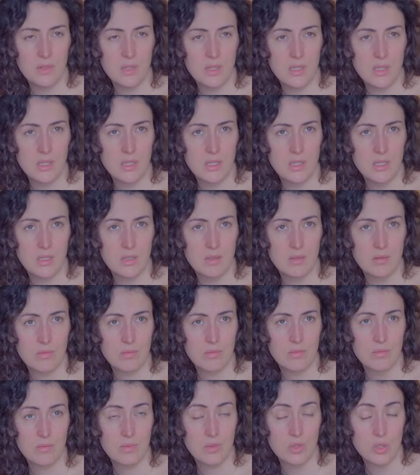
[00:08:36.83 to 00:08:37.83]
It's
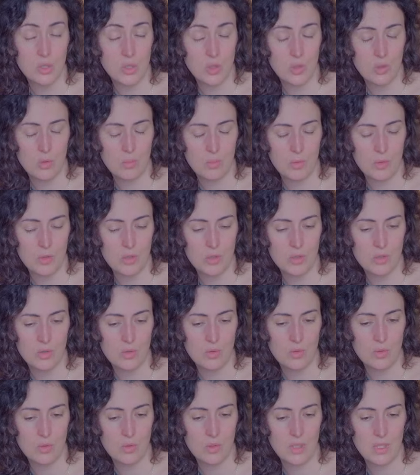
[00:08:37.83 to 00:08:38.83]
so much, you
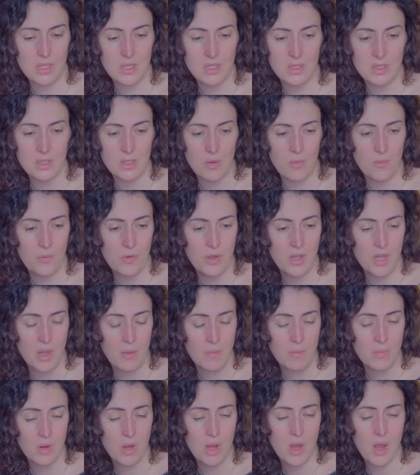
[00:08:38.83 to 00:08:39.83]
know, it's something
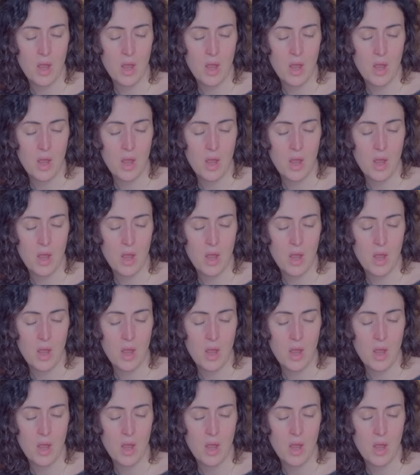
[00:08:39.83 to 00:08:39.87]
I'm